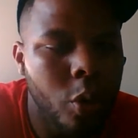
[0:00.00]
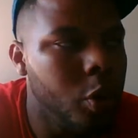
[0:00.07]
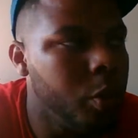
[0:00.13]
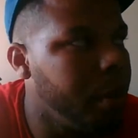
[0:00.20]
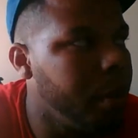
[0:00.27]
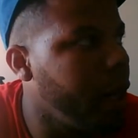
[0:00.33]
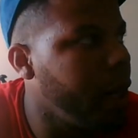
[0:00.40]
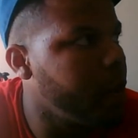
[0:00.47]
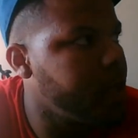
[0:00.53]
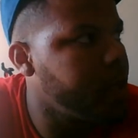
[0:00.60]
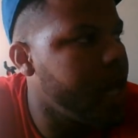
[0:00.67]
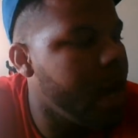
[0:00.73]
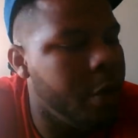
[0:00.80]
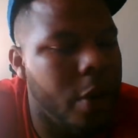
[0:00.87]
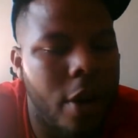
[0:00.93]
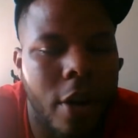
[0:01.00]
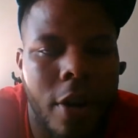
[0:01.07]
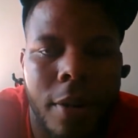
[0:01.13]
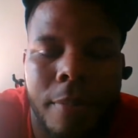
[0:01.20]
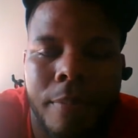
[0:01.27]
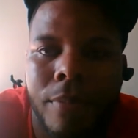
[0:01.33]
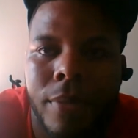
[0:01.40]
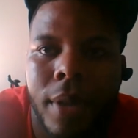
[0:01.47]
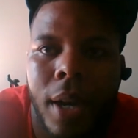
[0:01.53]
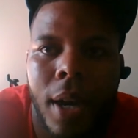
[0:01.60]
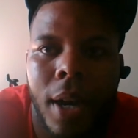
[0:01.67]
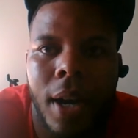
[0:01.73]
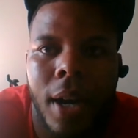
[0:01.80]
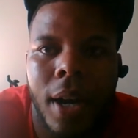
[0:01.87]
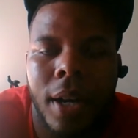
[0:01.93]
Who, buddy, was I wrong?
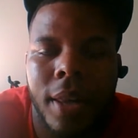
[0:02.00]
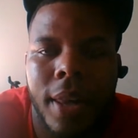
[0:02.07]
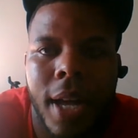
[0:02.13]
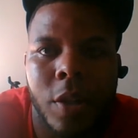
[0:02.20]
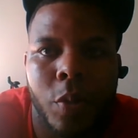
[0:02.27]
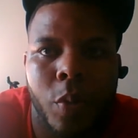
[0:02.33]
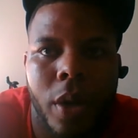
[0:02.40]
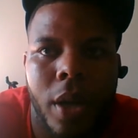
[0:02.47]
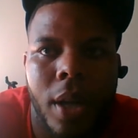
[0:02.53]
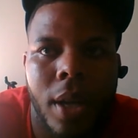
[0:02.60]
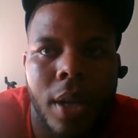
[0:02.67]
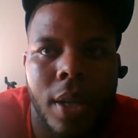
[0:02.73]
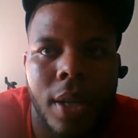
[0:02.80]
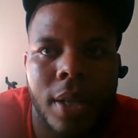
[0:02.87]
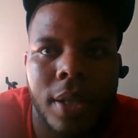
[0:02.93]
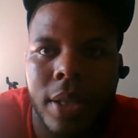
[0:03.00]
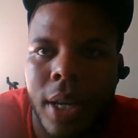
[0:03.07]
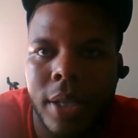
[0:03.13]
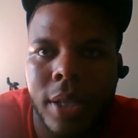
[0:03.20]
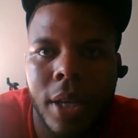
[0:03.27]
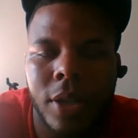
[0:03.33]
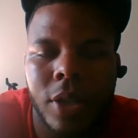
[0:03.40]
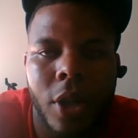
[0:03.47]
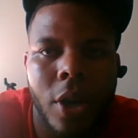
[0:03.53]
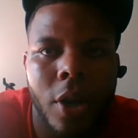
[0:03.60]
That's when J.J.